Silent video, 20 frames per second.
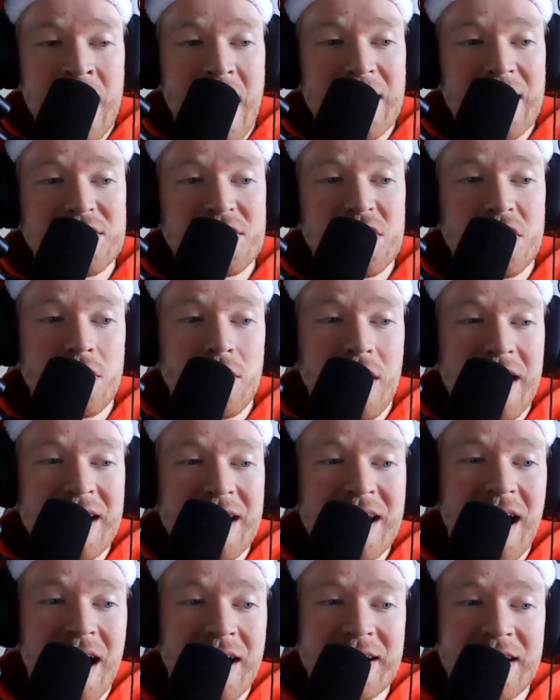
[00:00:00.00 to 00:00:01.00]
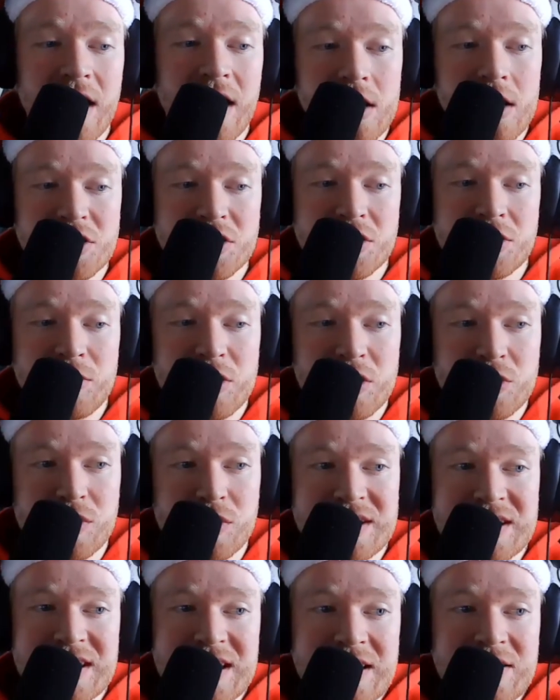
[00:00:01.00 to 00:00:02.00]
And so any ideology which
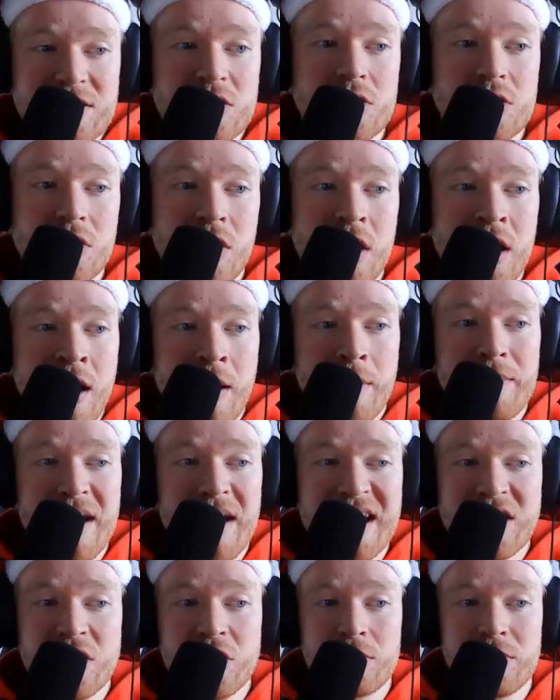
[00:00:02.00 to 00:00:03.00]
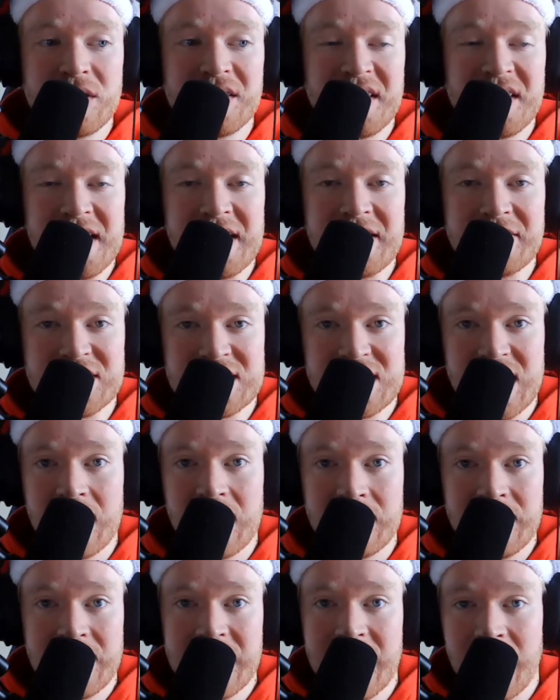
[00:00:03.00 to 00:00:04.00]
would seek to make you believe
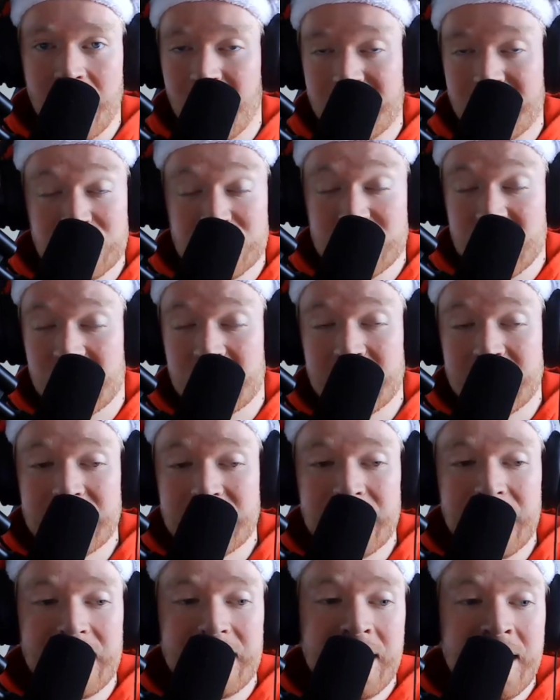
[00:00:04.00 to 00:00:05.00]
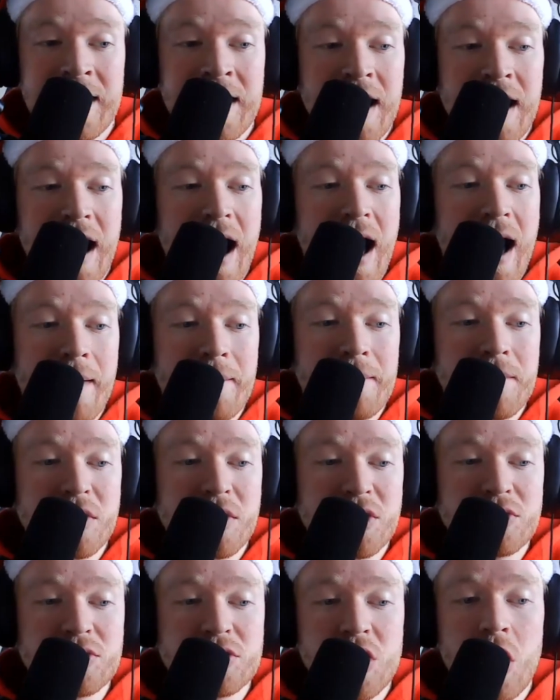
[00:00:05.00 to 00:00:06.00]
subtly, however subtly, that
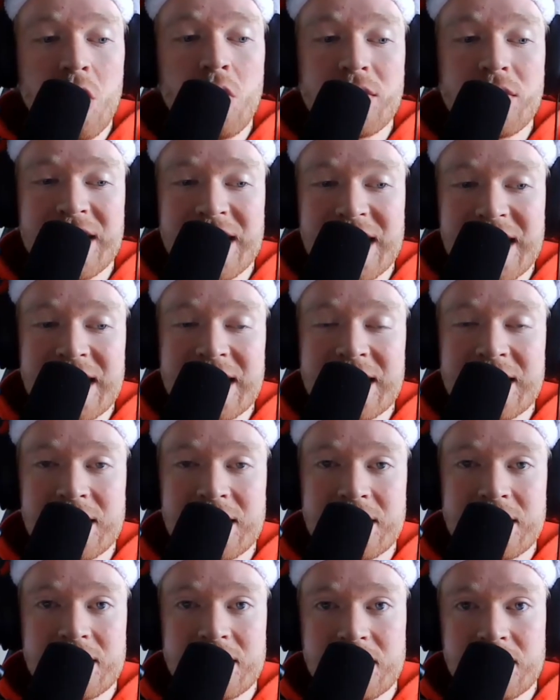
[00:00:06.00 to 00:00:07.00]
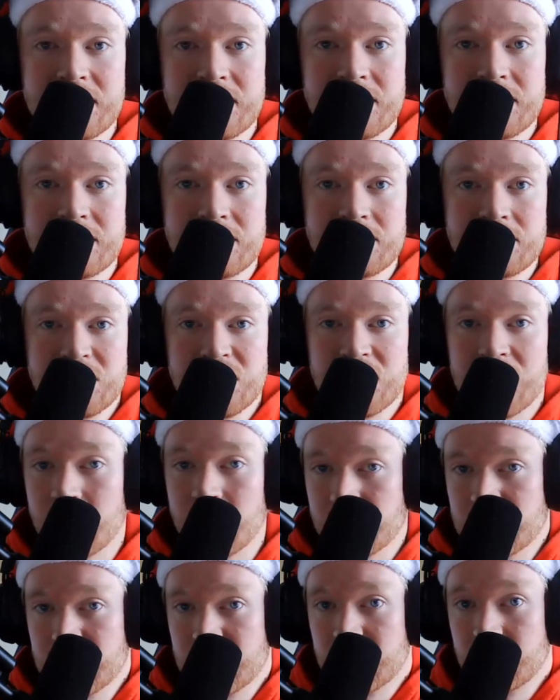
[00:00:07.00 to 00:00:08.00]
you don't need
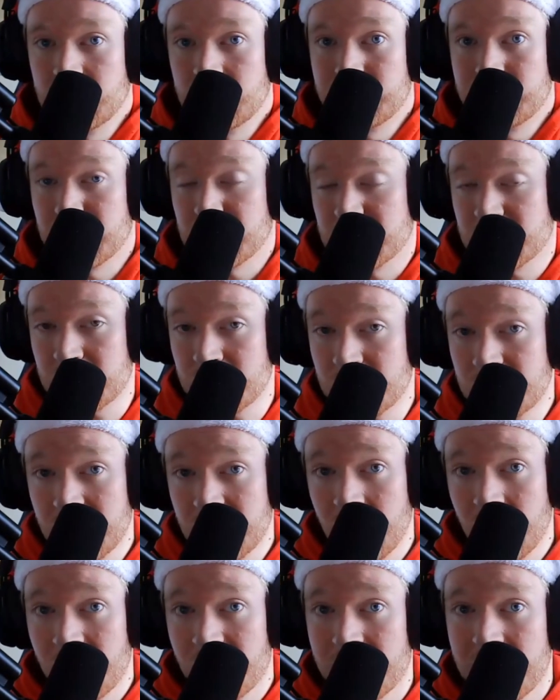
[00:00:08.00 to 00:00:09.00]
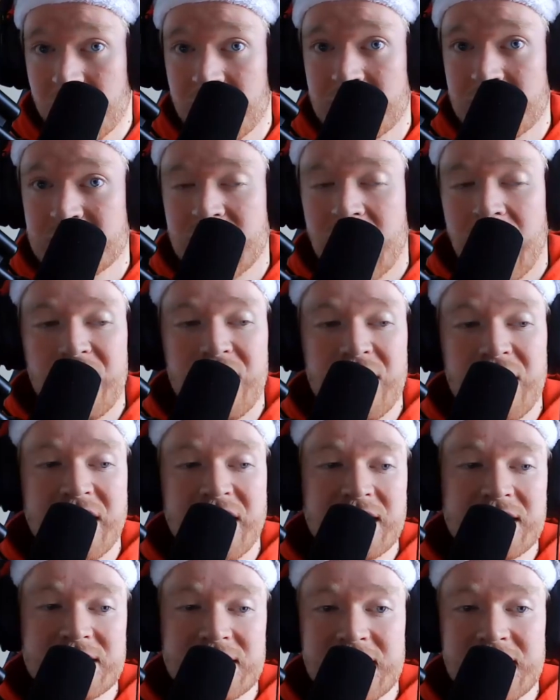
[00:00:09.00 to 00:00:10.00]
to pursue the goal of marriage, I
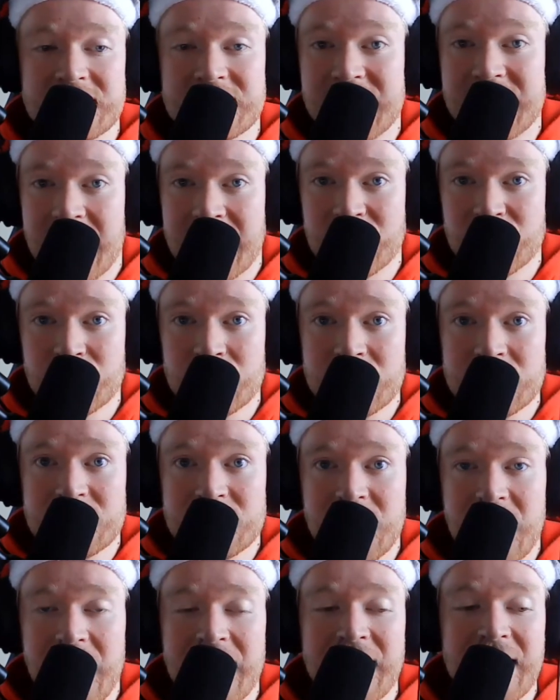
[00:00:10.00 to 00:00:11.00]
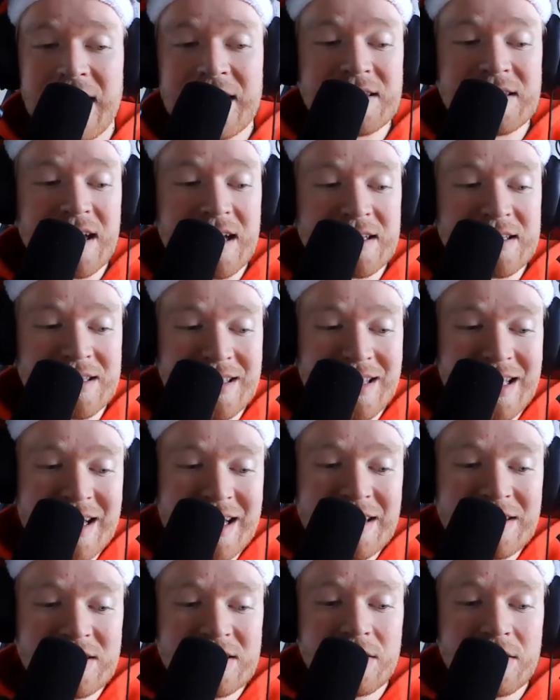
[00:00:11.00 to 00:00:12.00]
think is dangerous, and it
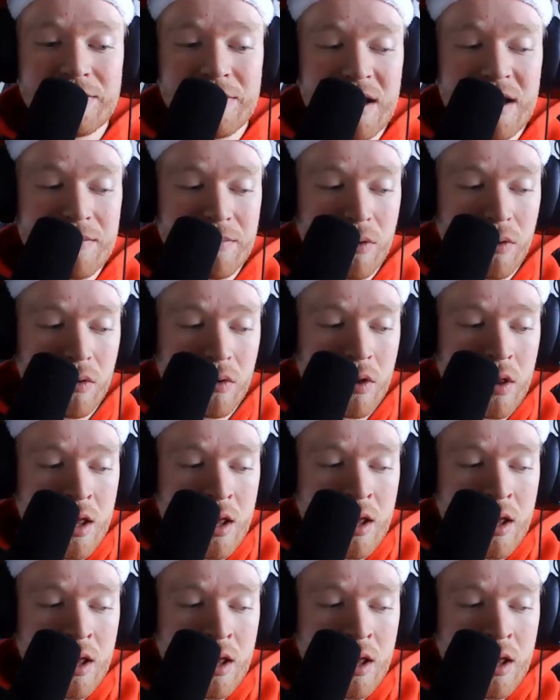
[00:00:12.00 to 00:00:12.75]
leads to people,